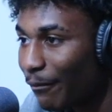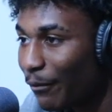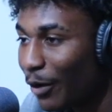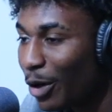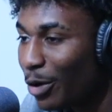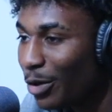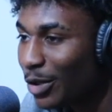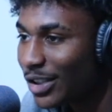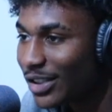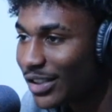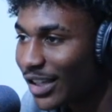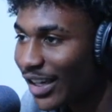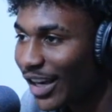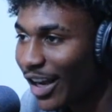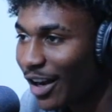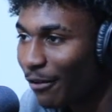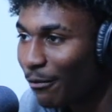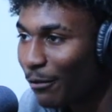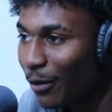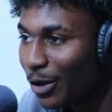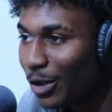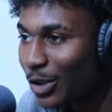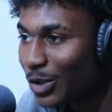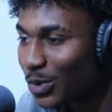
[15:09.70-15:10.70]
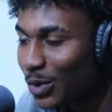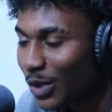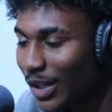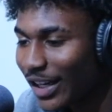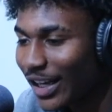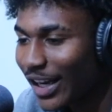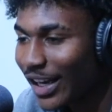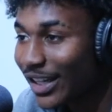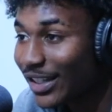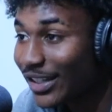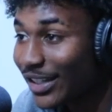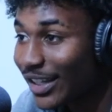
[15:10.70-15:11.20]
Focus. I gotta focus. When I
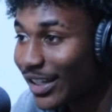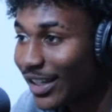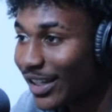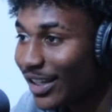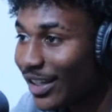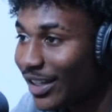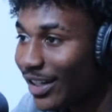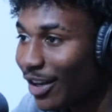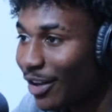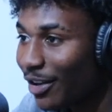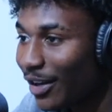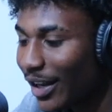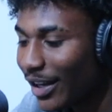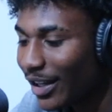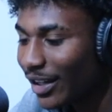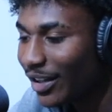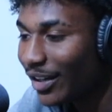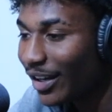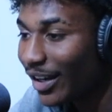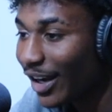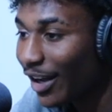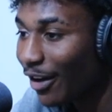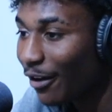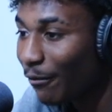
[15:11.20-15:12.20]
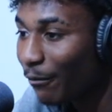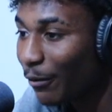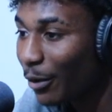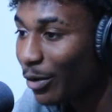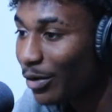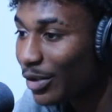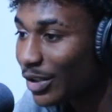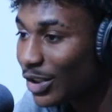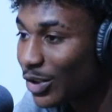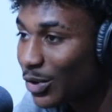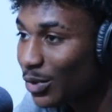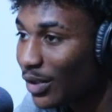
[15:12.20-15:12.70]
got at that can, I was like, yeah, I gotta
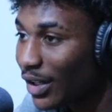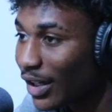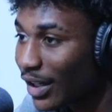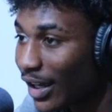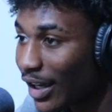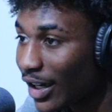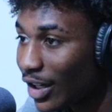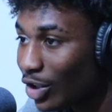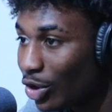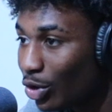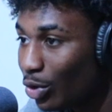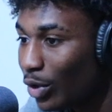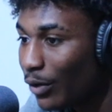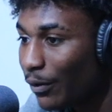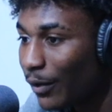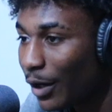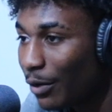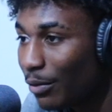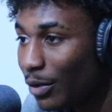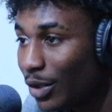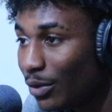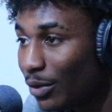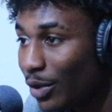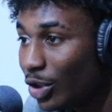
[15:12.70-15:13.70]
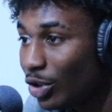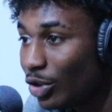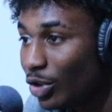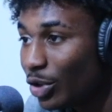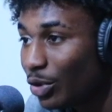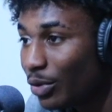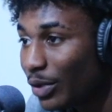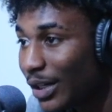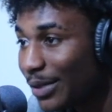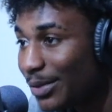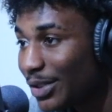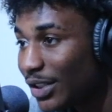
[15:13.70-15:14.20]
focus. That's what I gotta do. If I really wanna do
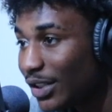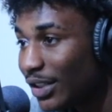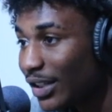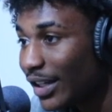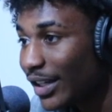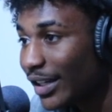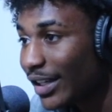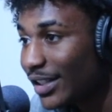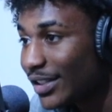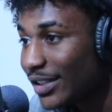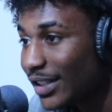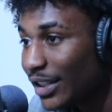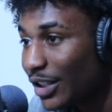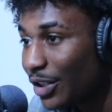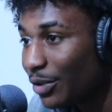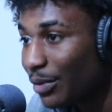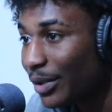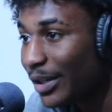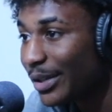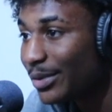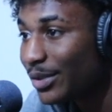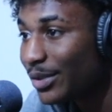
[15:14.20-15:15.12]
the rap shit, then I gotta take the rap